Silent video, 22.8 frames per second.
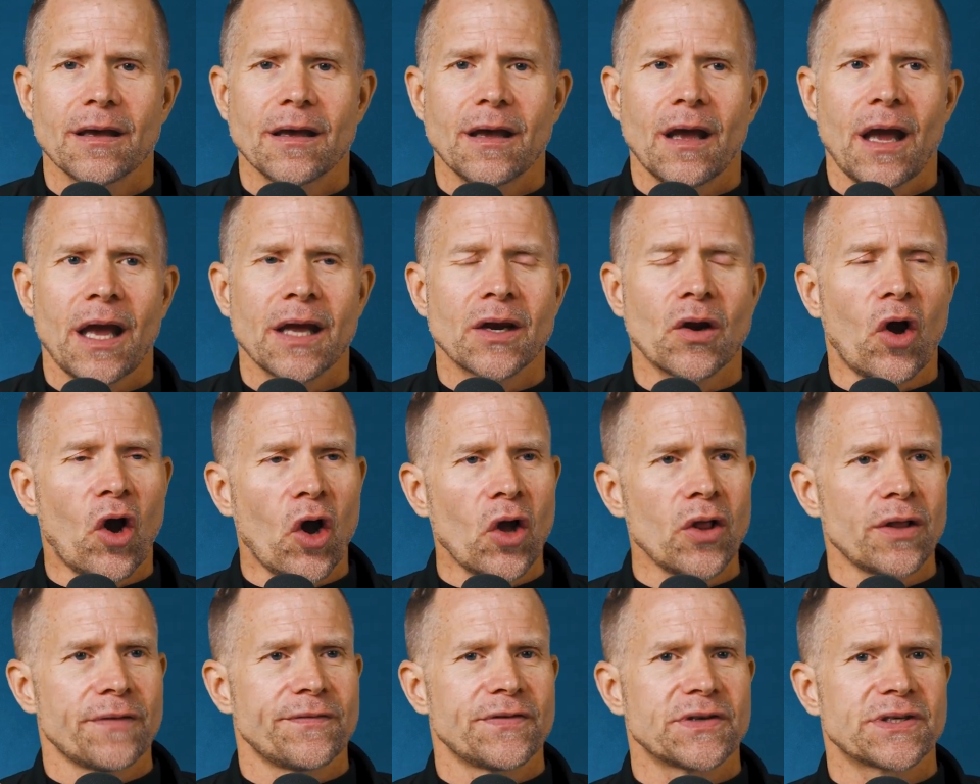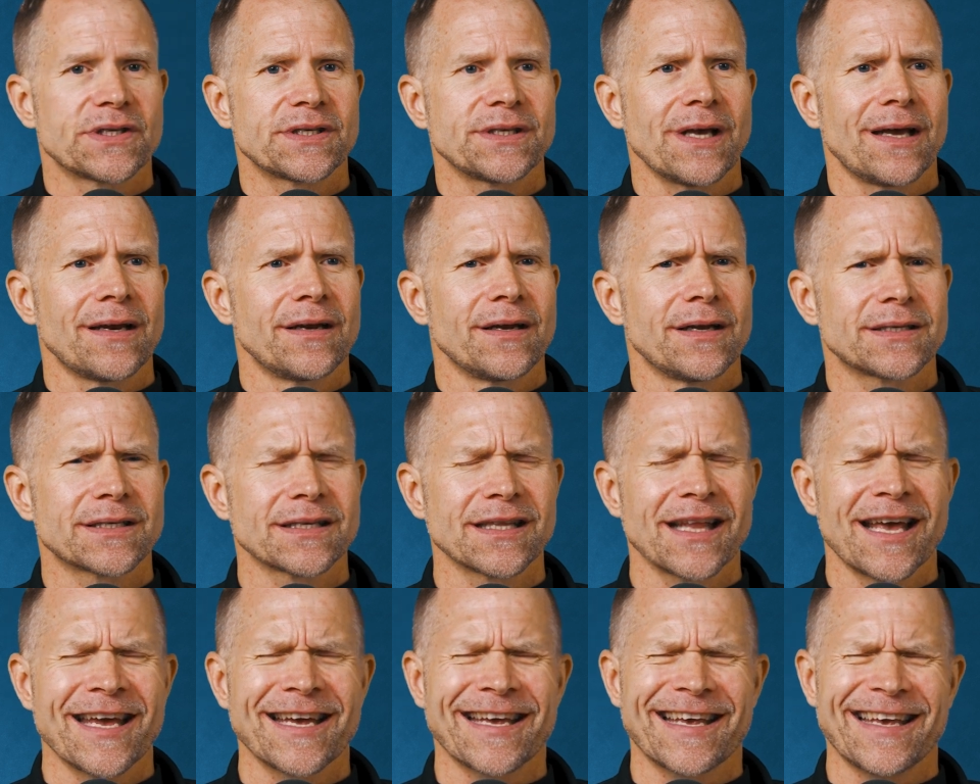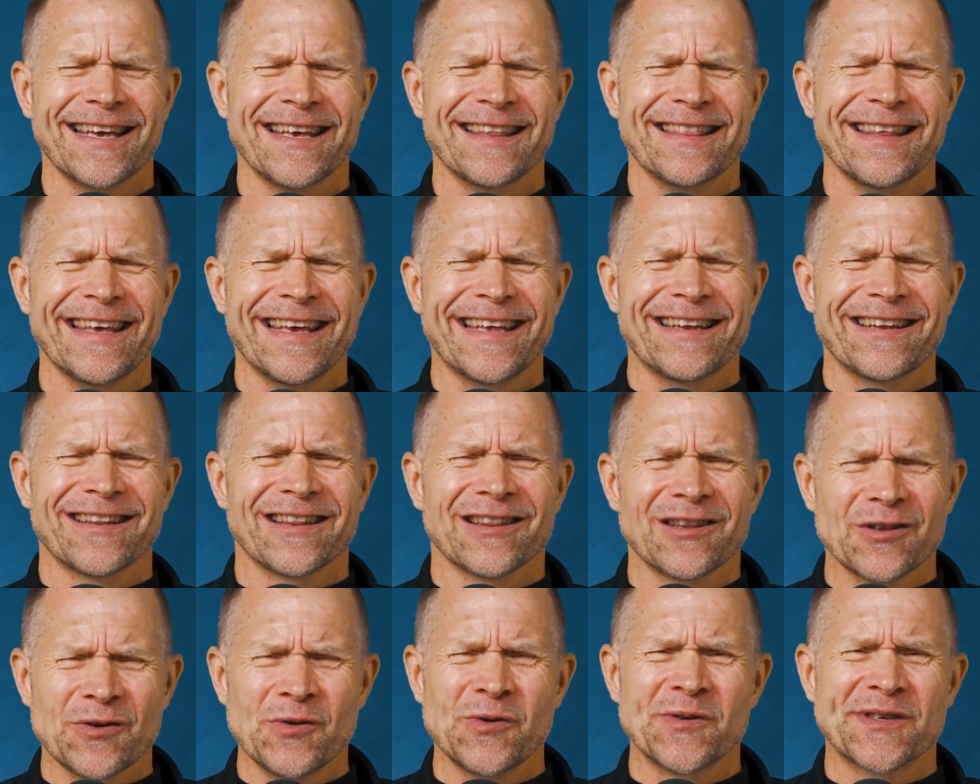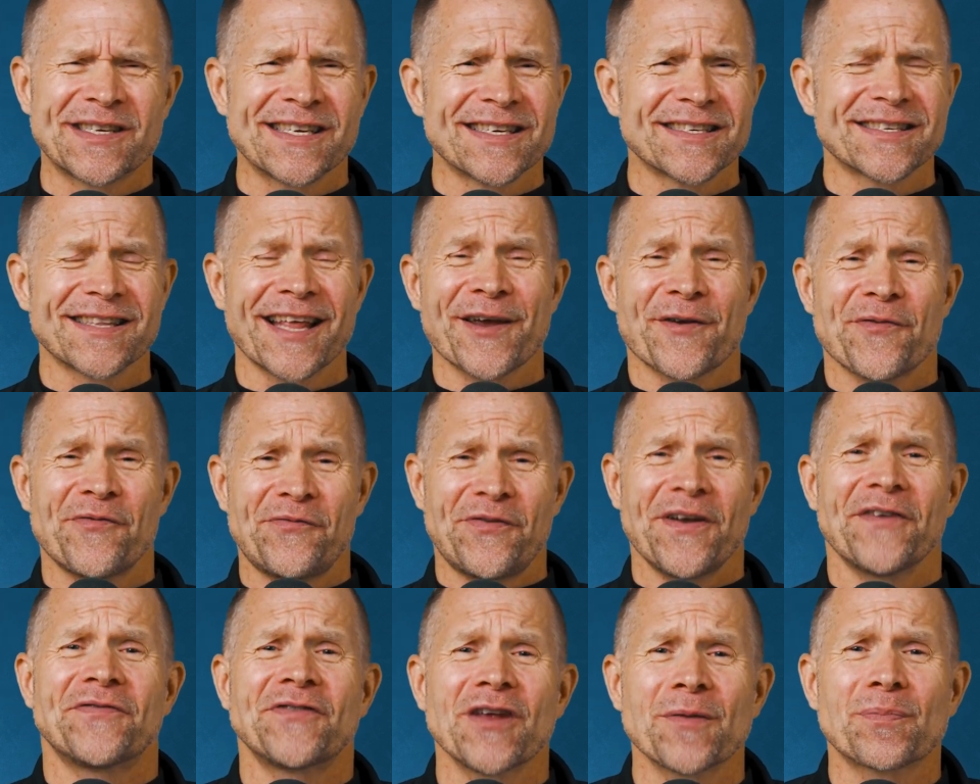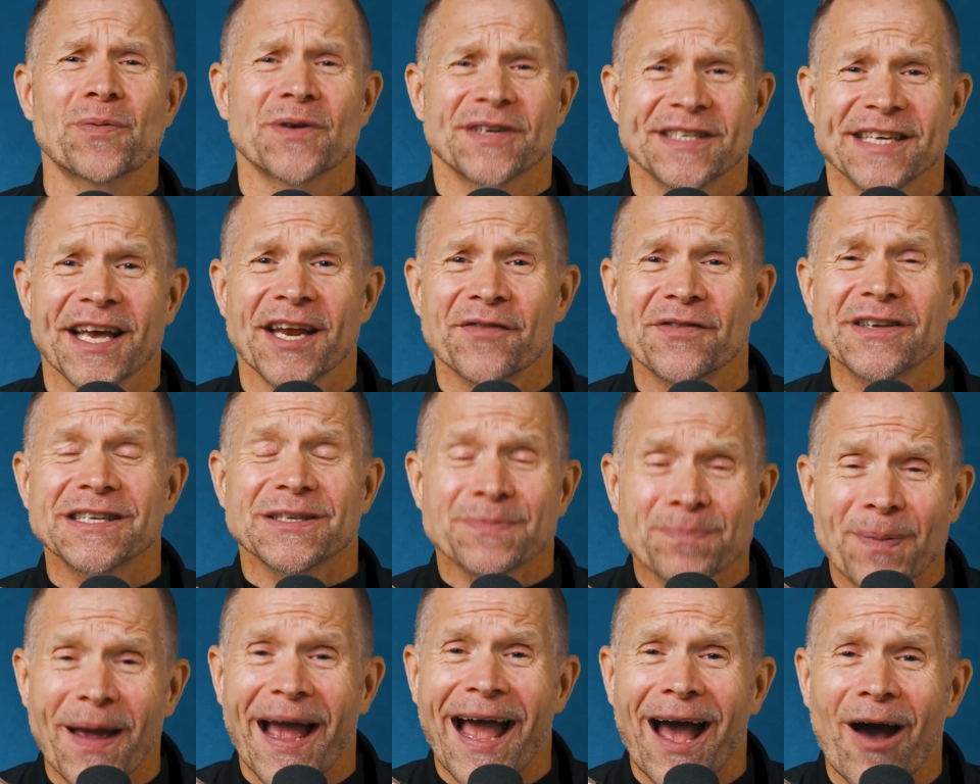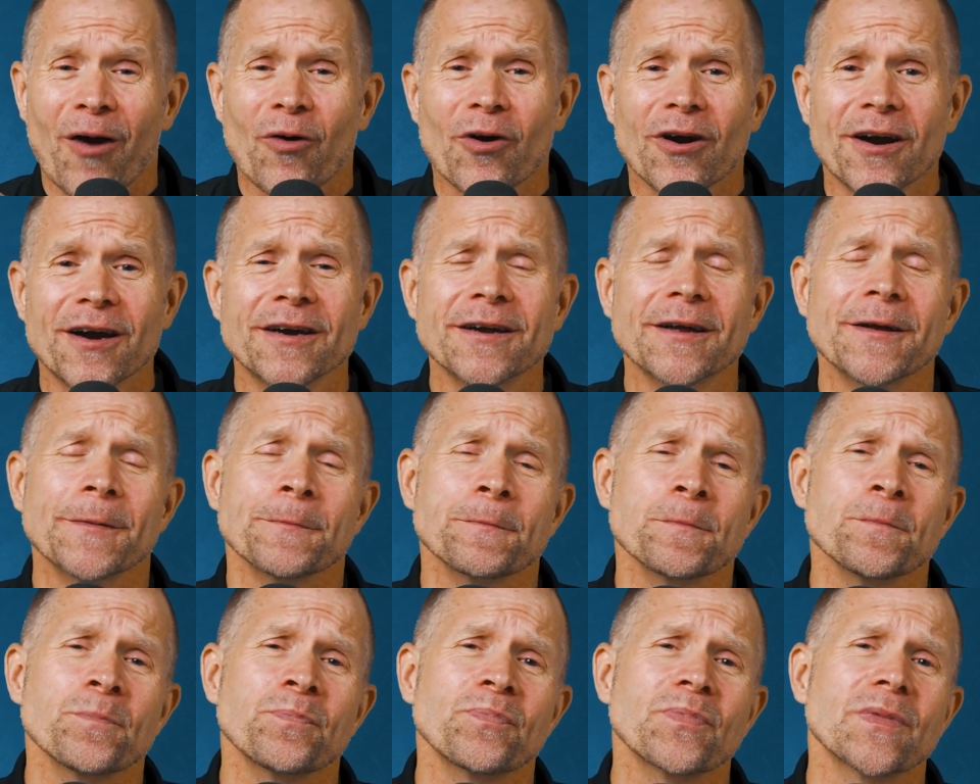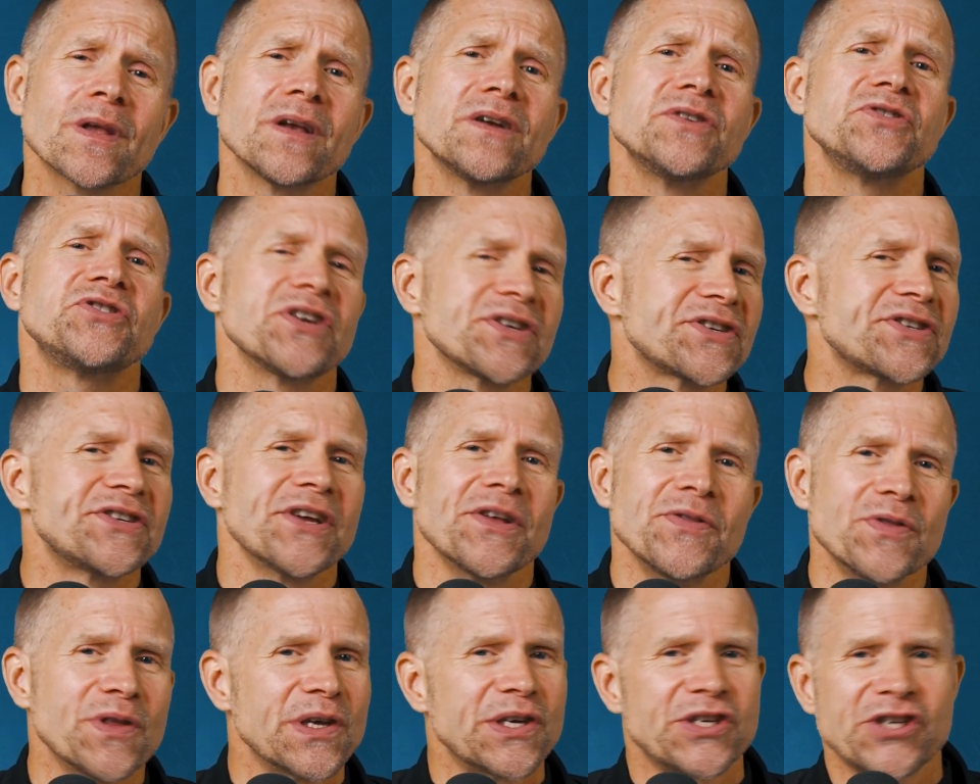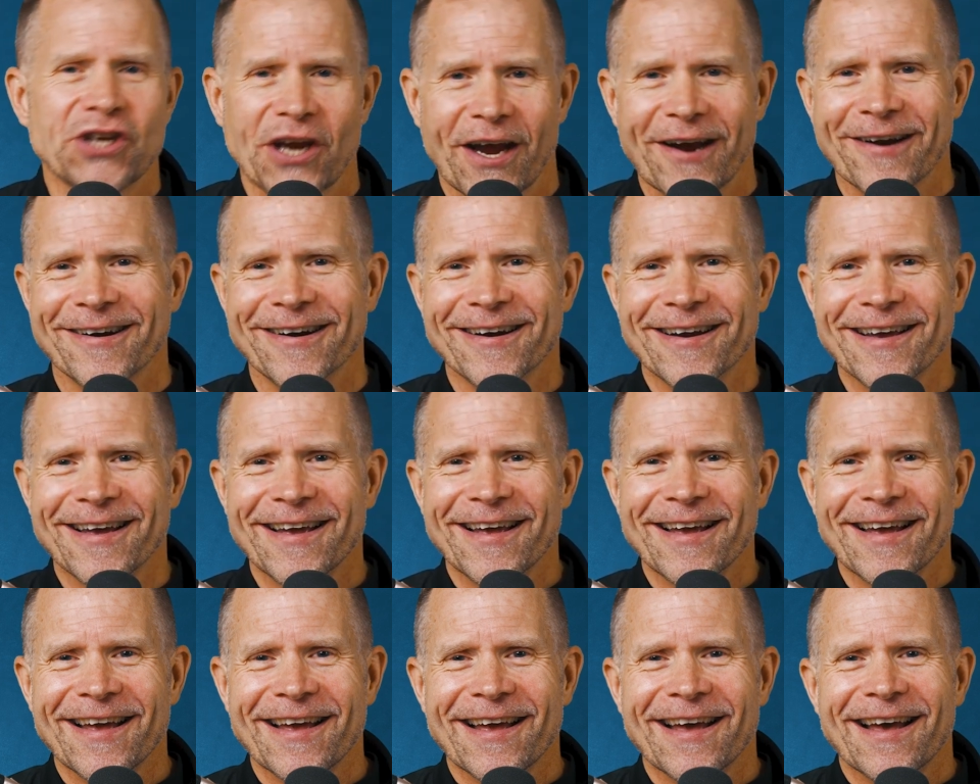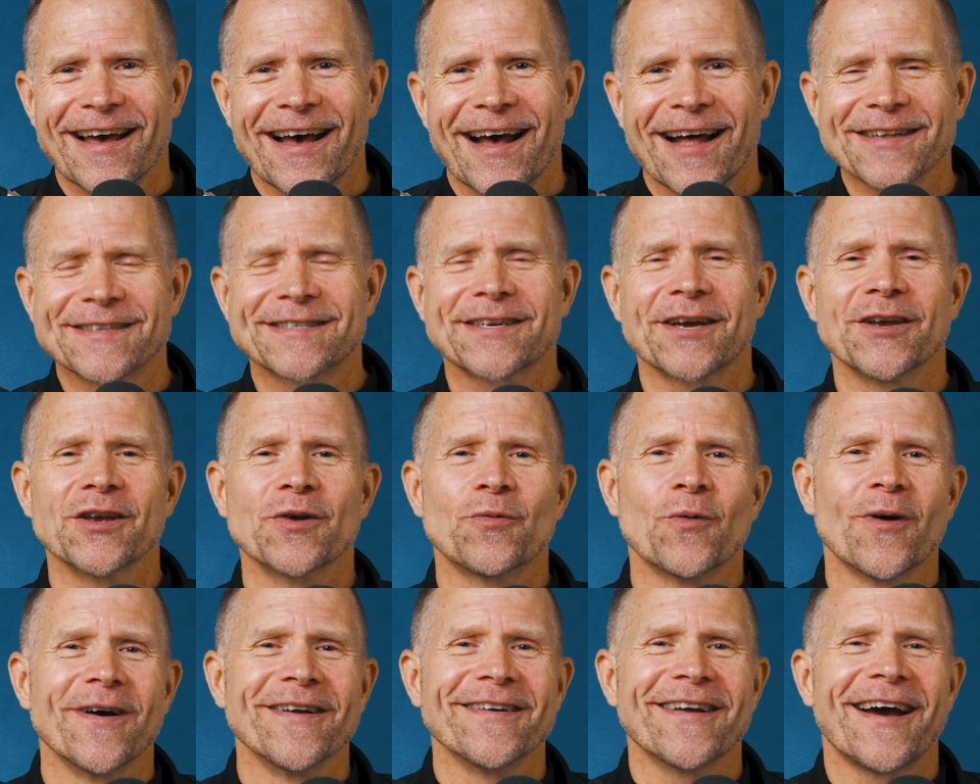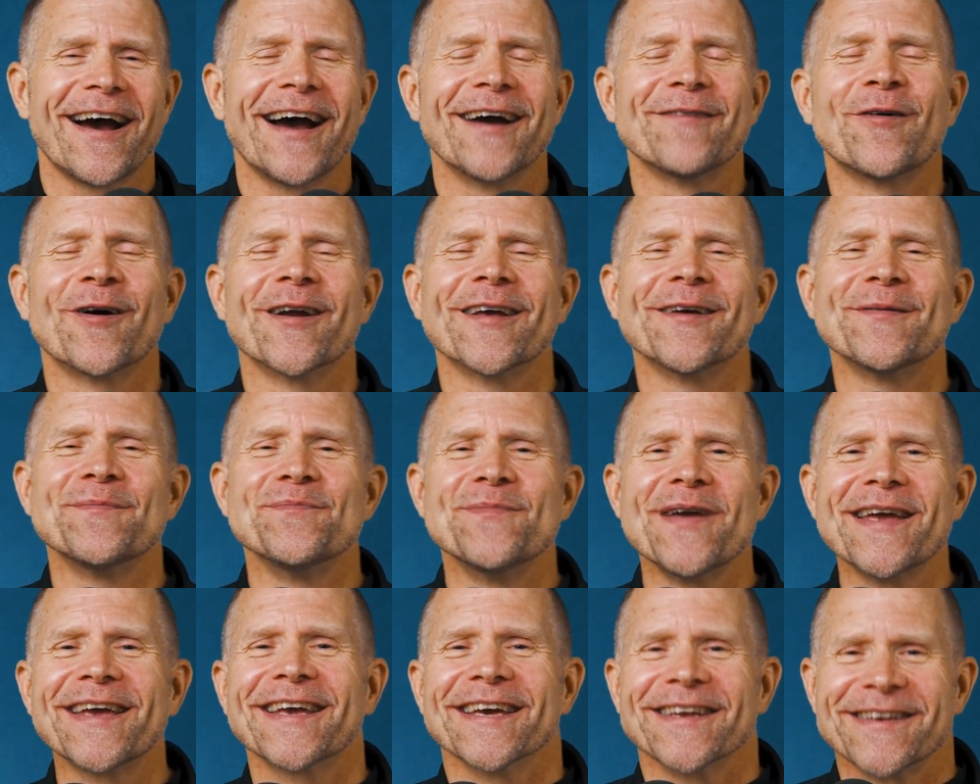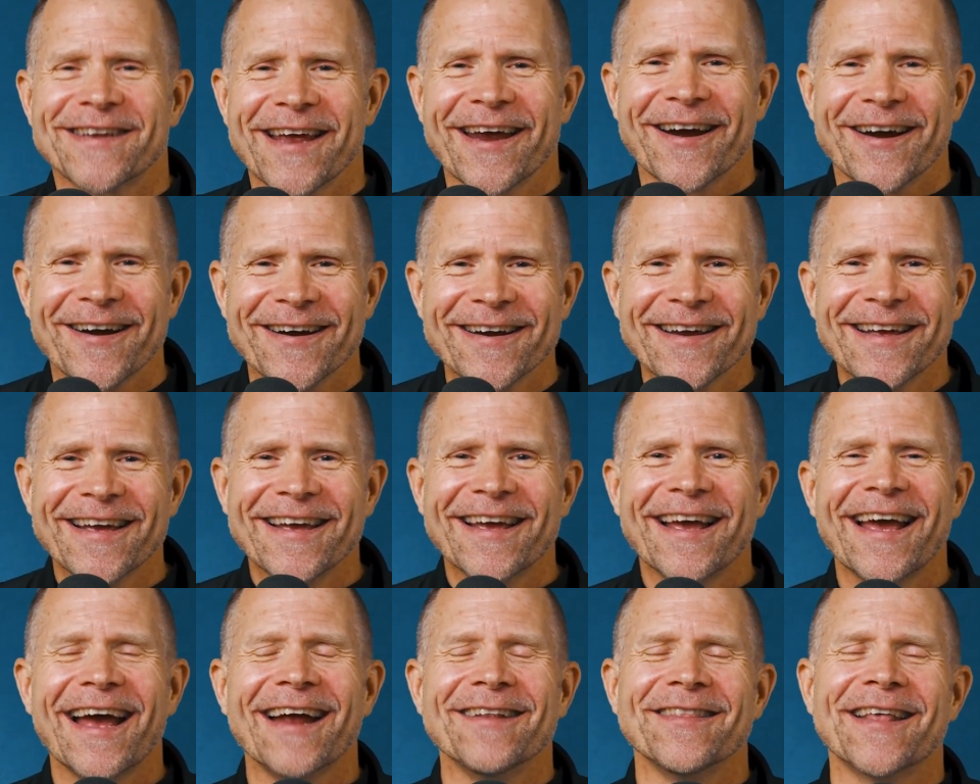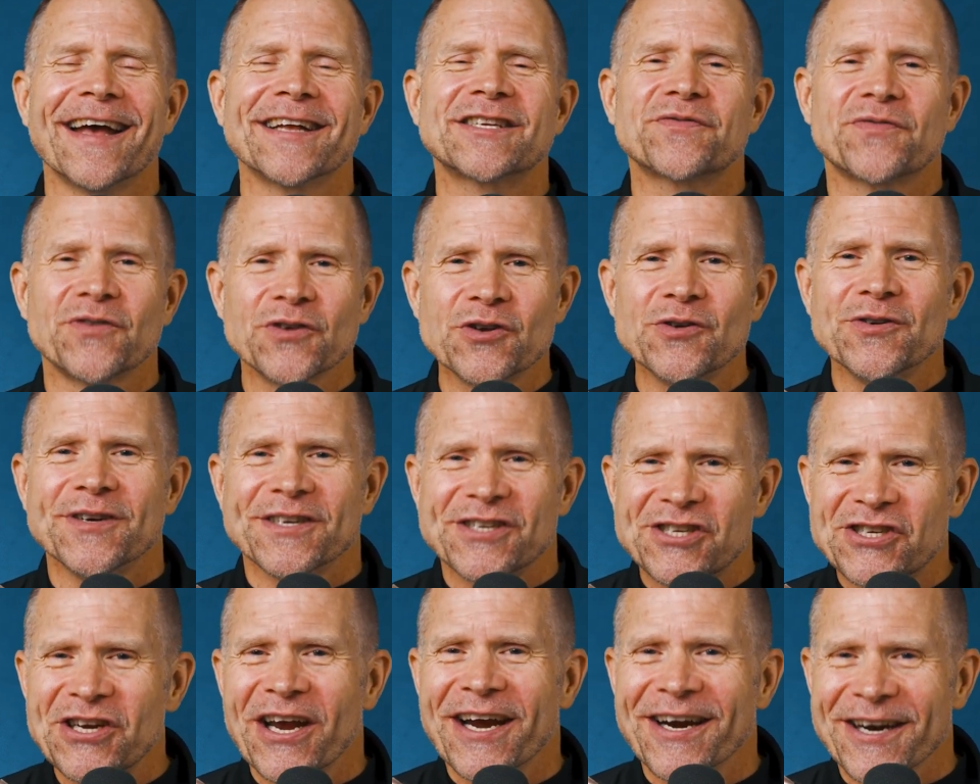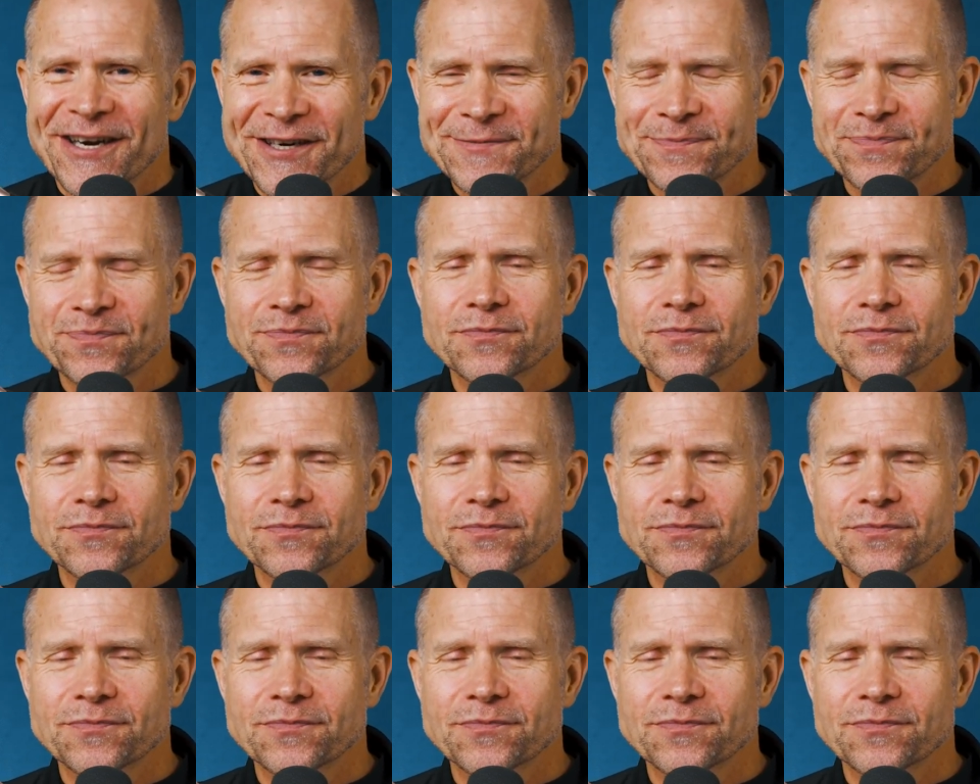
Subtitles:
And all of a sudden it's like it loses like 50% of its power just in the share. I'll tell you what, I want to make a dare, and that's for you to share